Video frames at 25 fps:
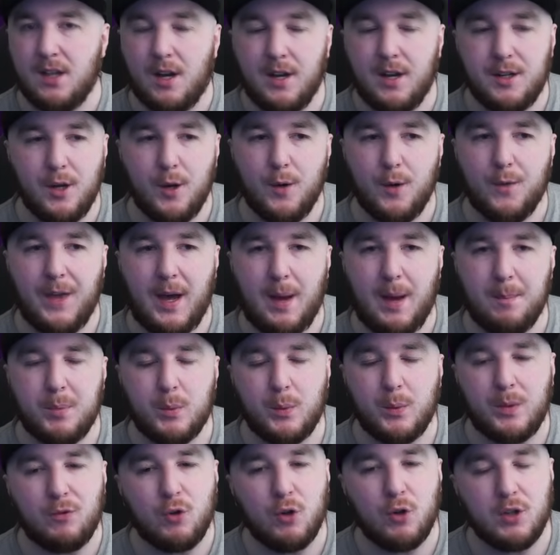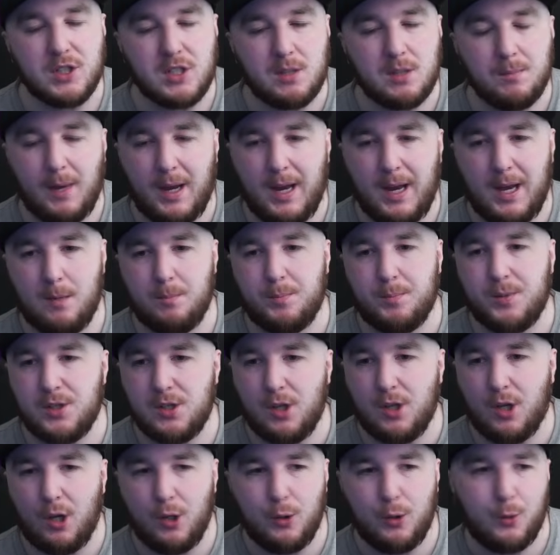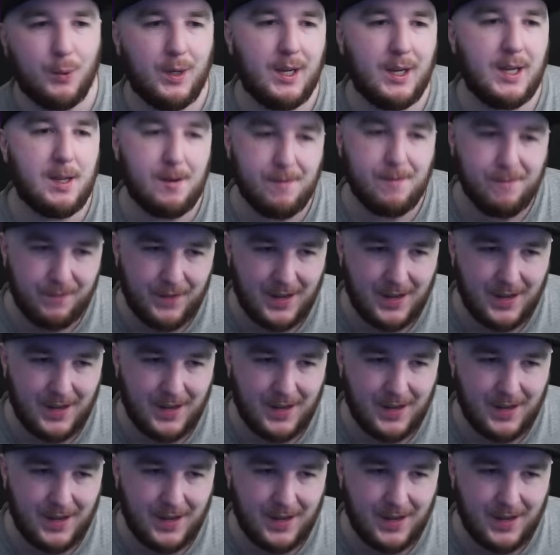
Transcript: I know that, but we've got some absolutely